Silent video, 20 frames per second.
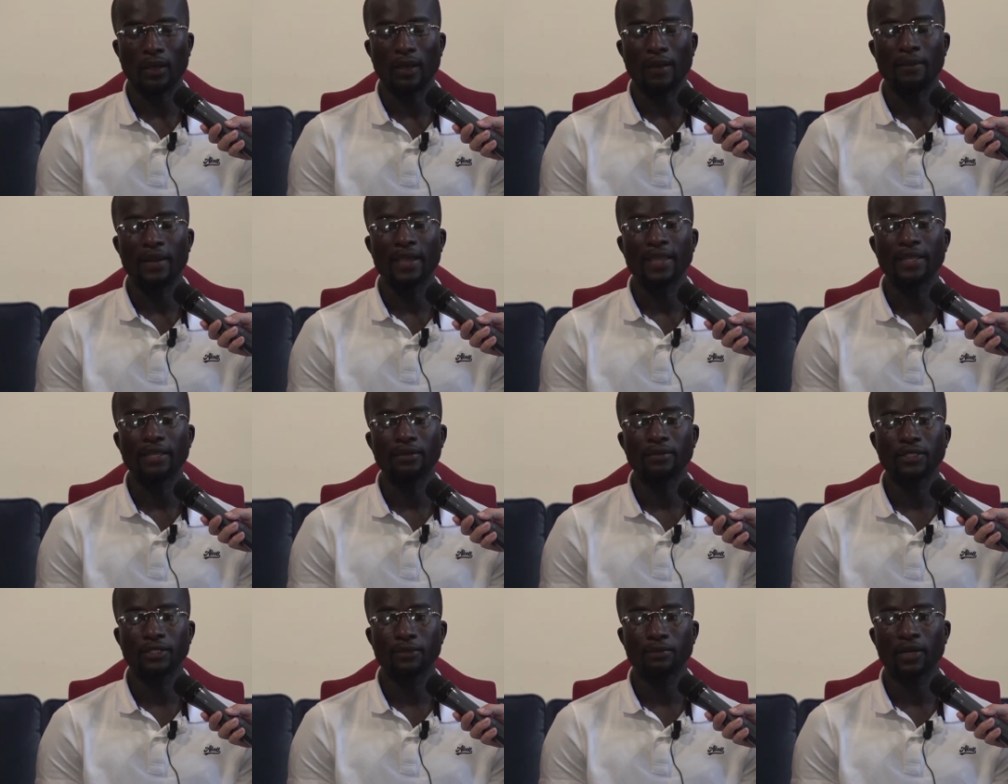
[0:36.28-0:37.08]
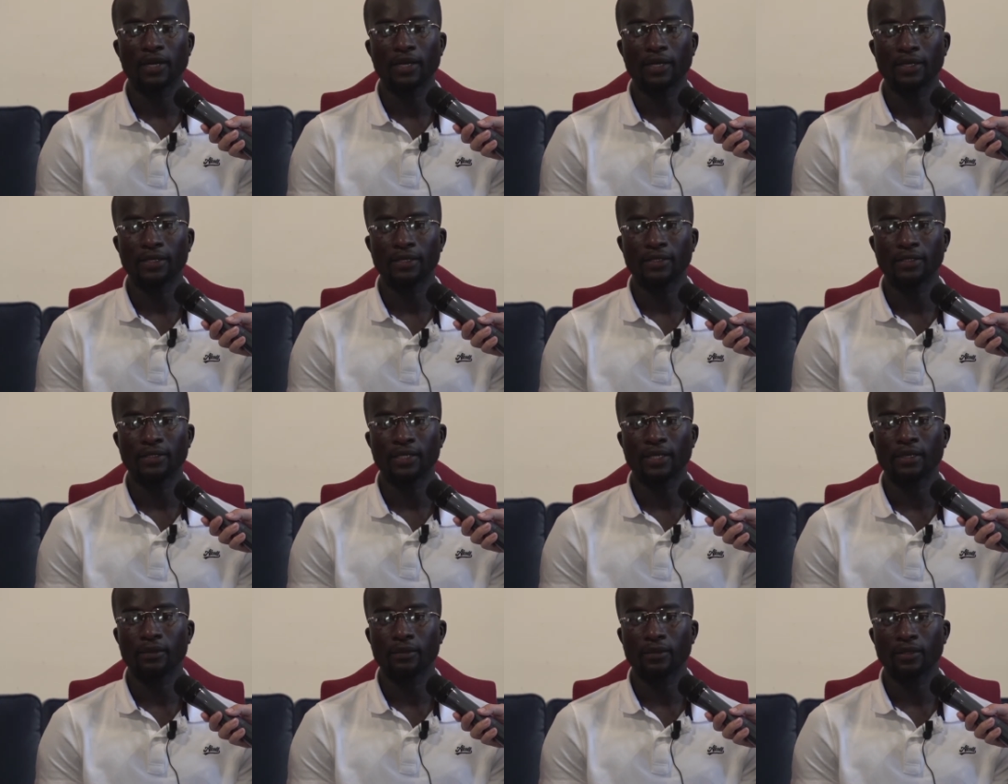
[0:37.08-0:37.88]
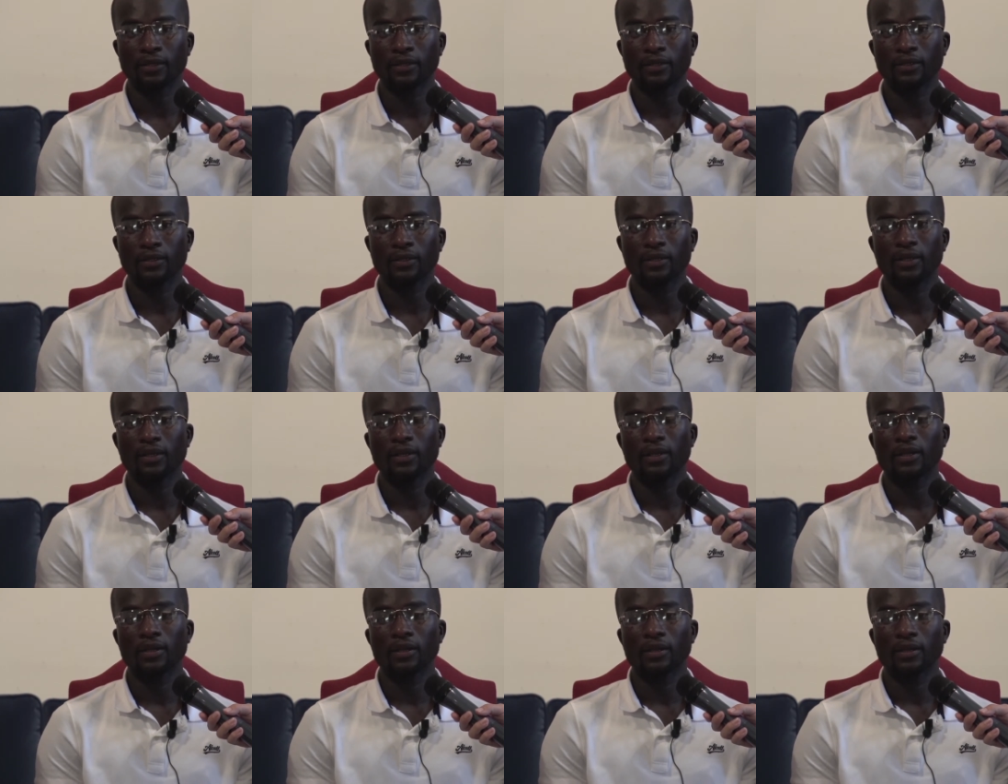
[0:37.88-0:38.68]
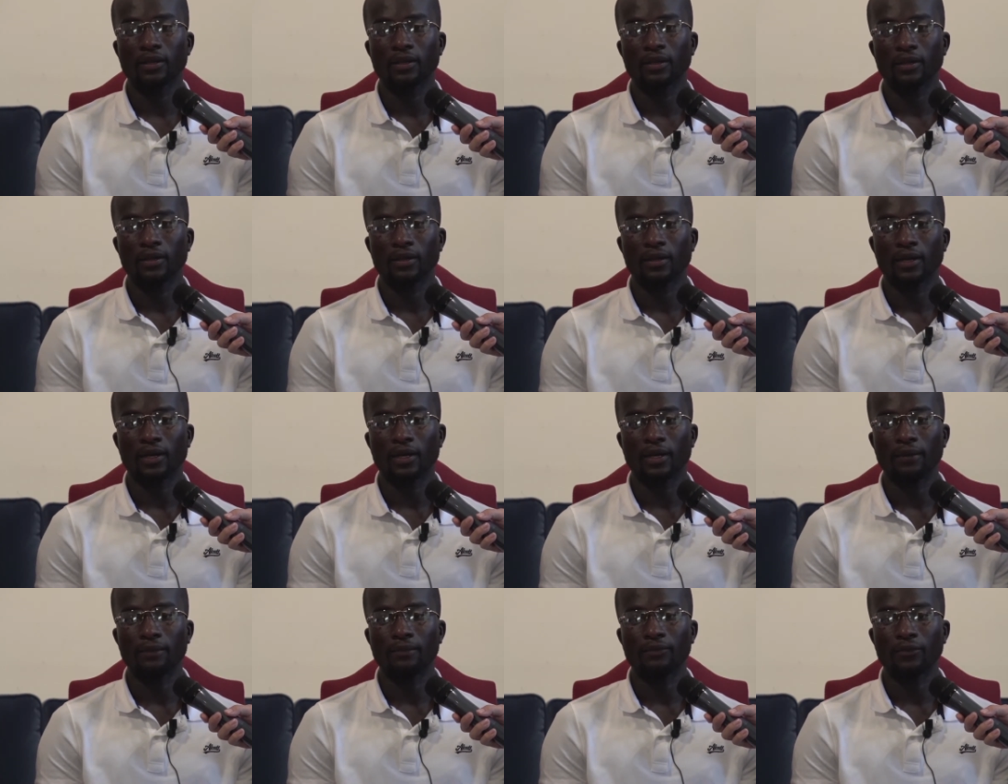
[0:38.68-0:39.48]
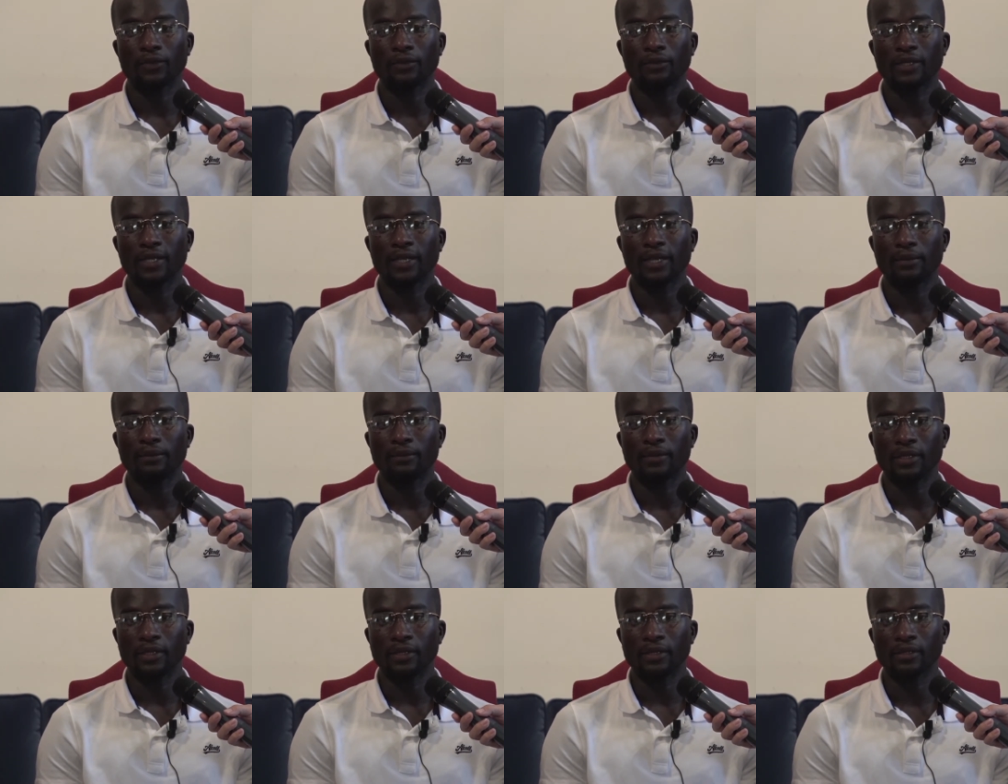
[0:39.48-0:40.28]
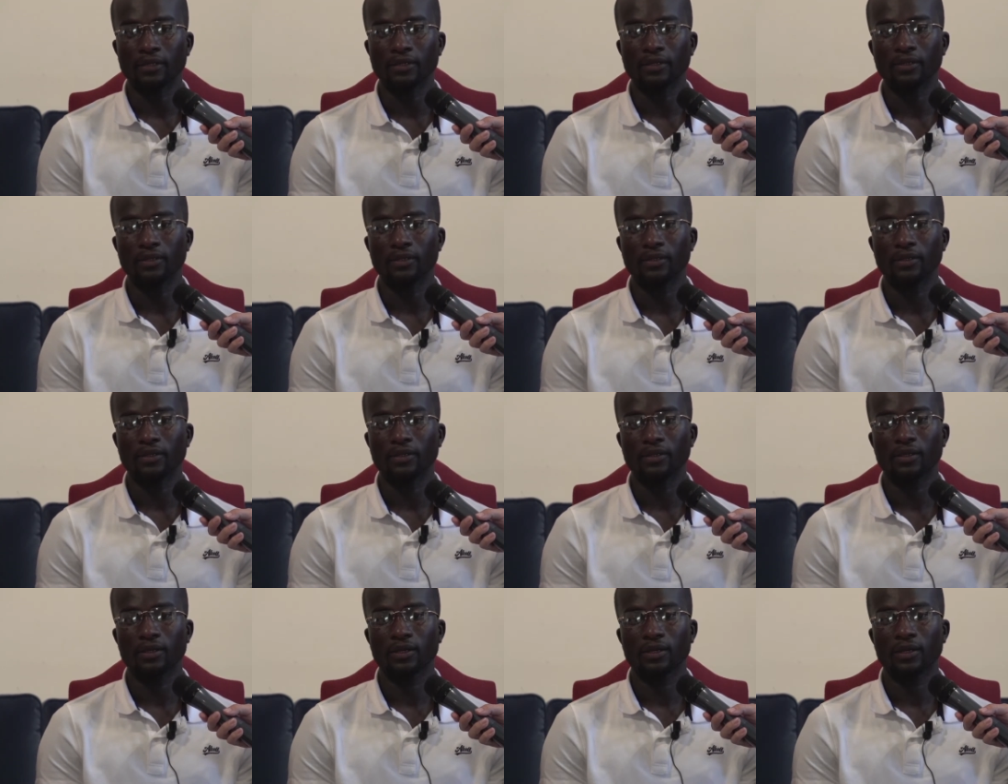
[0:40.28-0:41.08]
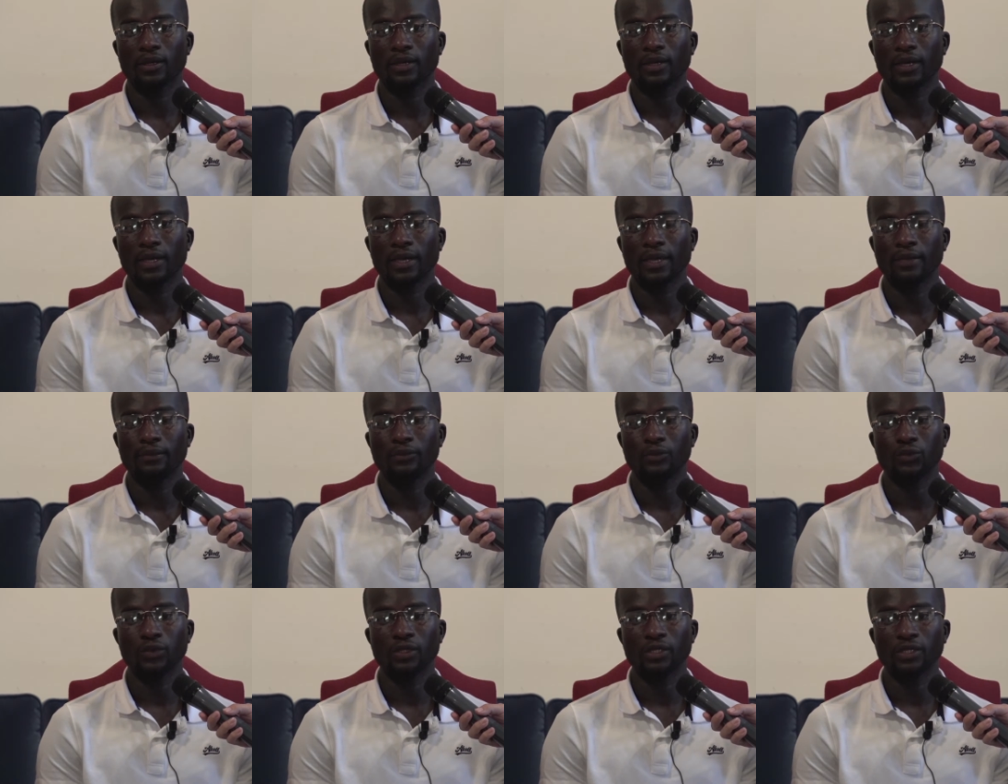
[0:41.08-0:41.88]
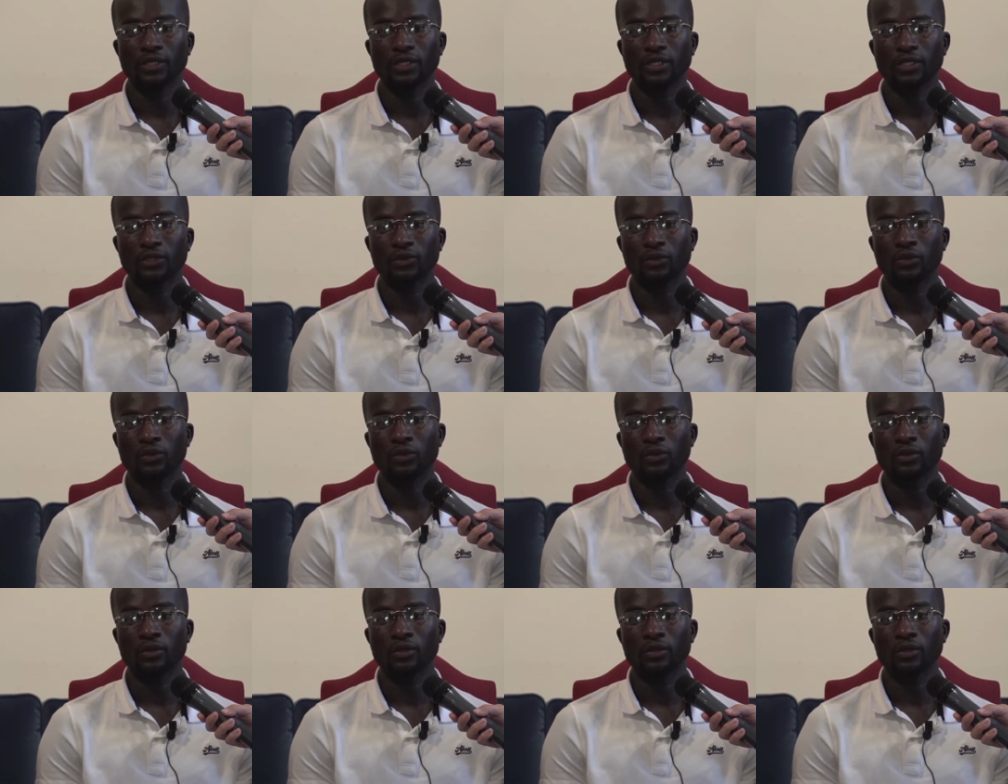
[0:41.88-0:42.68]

My name is Bakary Jadama. I'm from the Gambia. I am 20 years old.